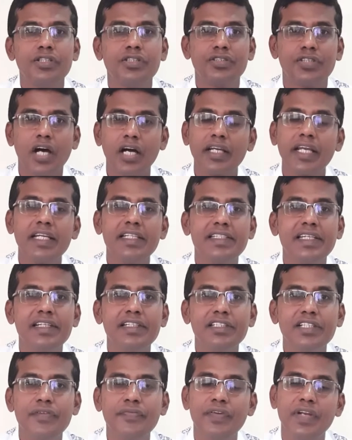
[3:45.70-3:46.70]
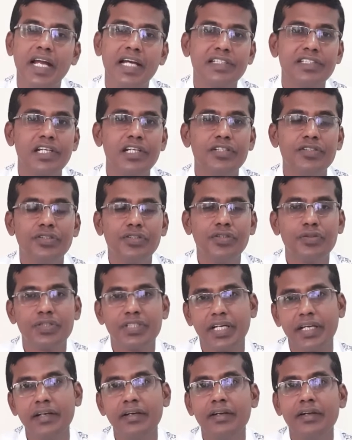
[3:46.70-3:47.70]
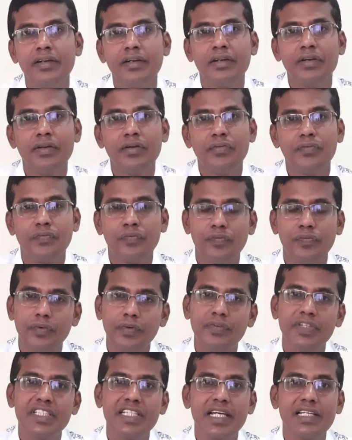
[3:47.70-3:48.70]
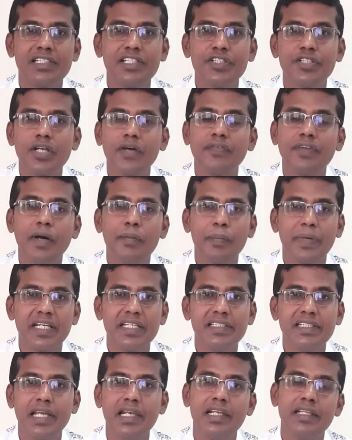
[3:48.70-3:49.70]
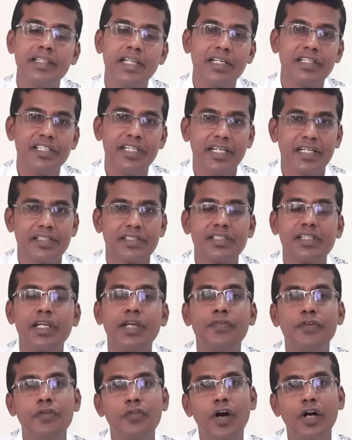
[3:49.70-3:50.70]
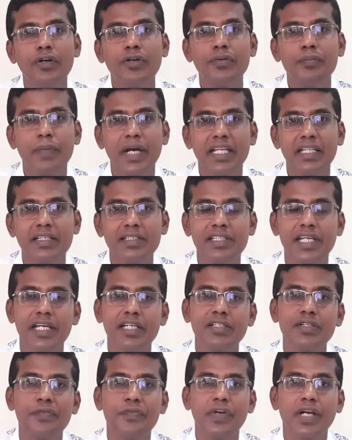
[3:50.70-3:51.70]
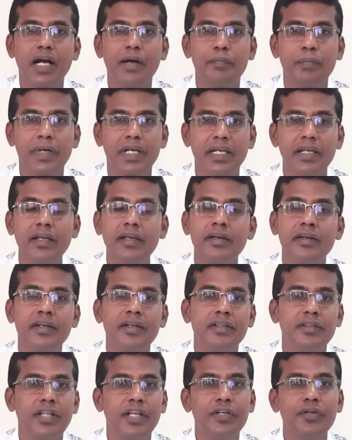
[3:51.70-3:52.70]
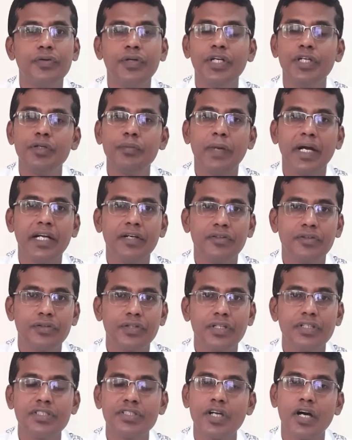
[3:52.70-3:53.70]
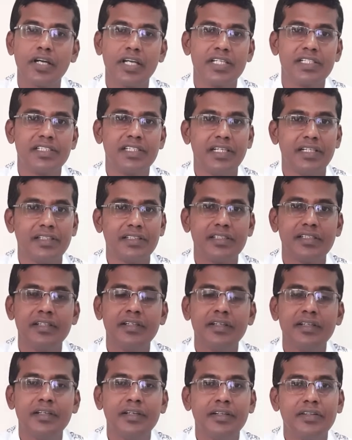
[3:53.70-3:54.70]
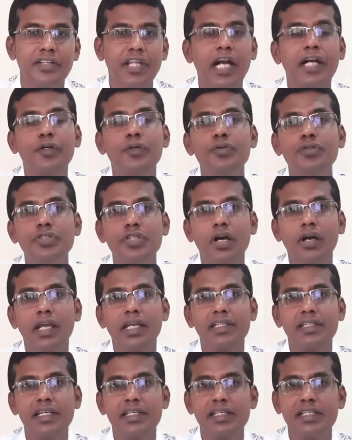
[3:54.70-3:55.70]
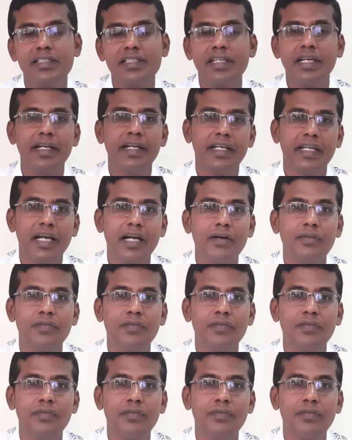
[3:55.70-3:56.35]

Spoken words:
Stock exchange is a financial institution which has a list of companies selling their shares. If you want to buy the shares of a company, then you need to buy it through the stock exchange. There are two stock exchanges in India.